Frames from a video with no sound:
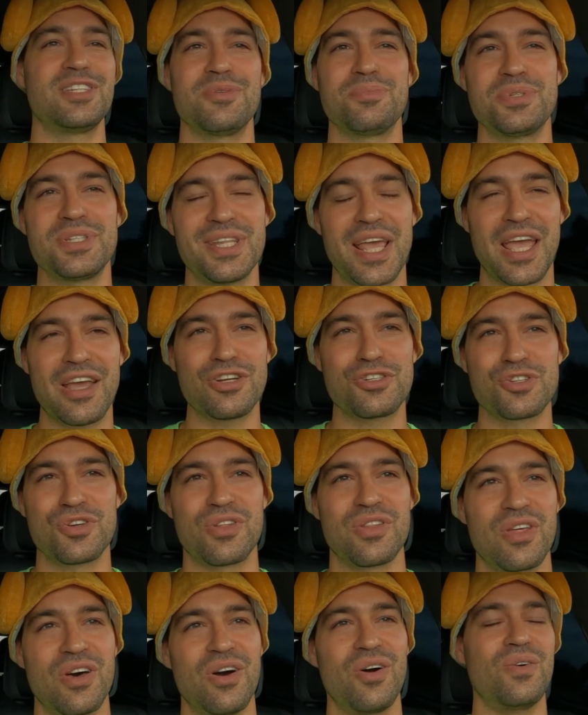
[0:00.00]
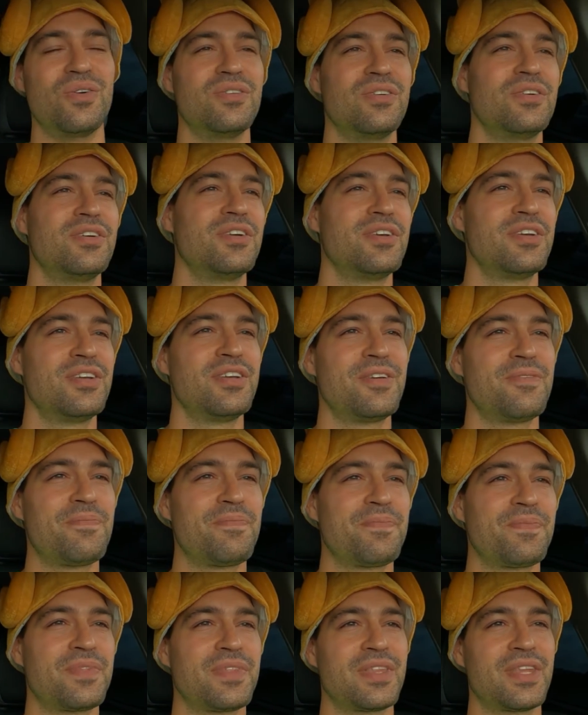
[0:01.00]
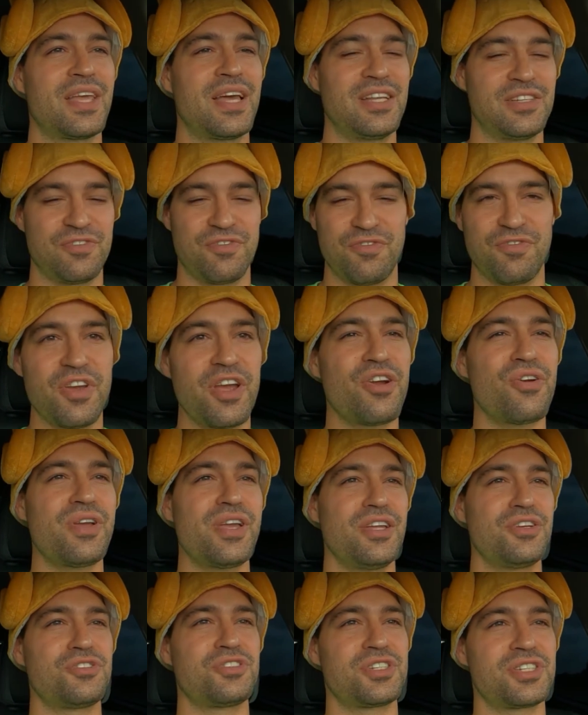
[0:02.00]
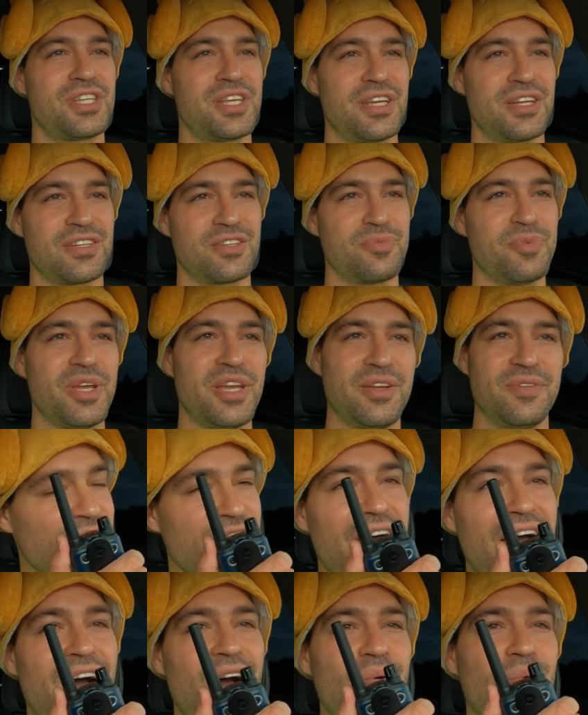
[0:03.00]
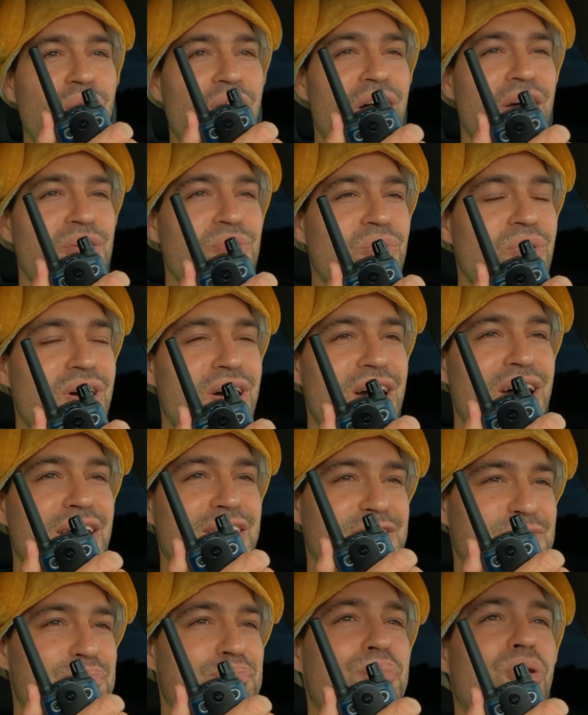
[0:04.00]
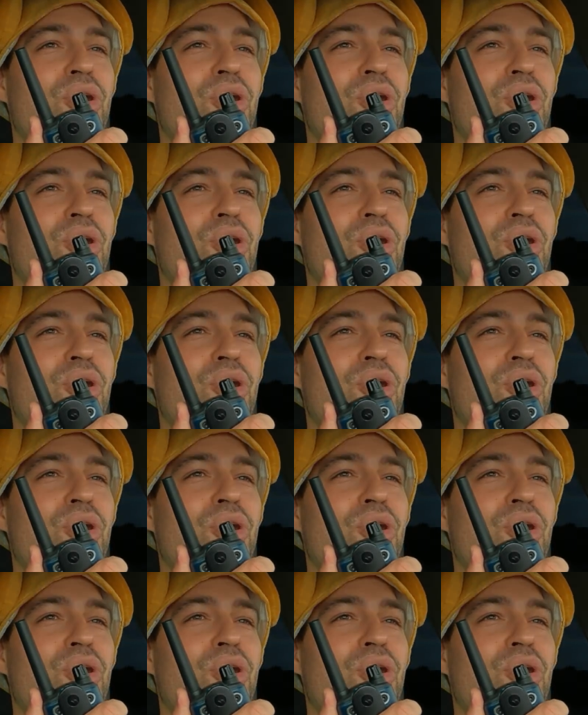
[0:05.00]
substantial though. That's very interesting to me. That one was